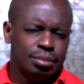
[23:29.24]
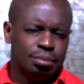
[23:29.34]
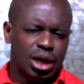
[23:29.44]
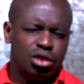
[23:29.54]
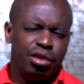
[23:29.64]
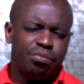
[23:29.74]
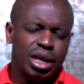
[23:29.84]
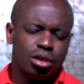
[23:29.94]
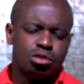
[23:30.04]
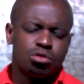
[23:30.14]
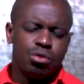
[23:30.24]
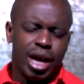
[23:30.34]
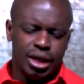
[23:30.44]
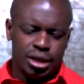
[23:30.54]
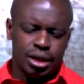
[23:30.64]
but You have been
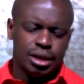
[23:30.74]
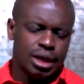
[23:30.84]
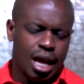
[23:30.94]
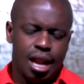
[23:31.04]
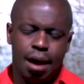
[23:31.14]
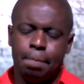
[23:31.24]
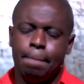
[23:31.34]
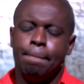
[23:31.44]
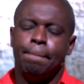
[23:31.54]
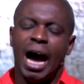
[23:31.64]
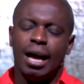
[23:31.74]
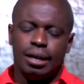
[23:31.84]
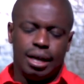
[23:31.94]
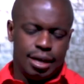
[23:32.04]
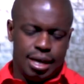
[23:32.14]
gracious and
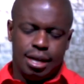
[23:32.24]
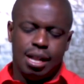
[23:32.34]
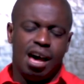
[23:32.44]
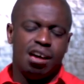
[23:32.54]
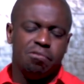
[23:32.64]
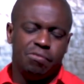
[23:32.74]
abounding in love